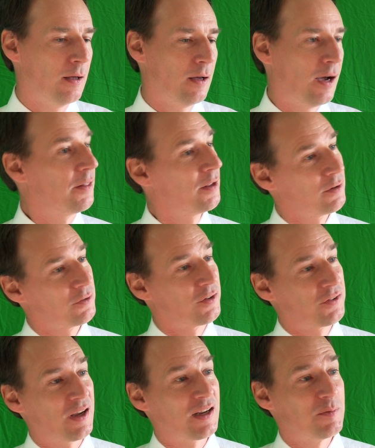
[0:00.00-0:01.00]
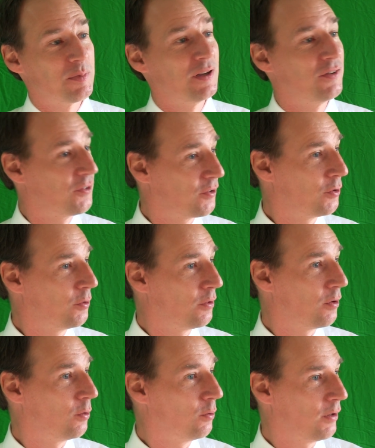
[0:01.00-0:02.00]
I think there's a second piece to the
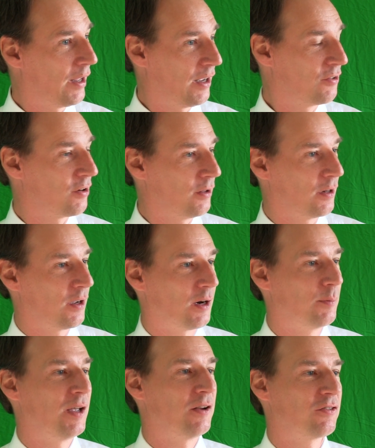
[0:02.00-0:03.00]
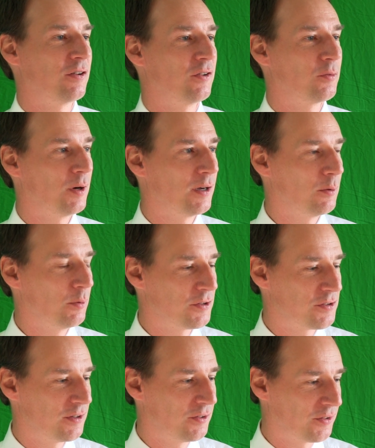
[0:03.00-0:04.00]
whole Agile and automation as well,
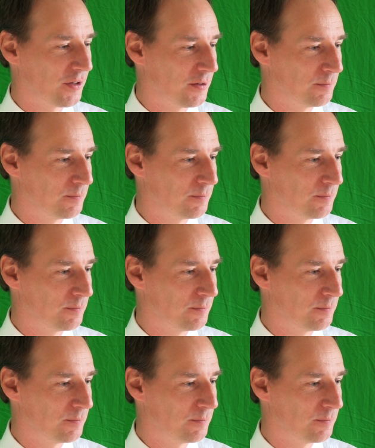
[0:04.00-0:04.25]
which is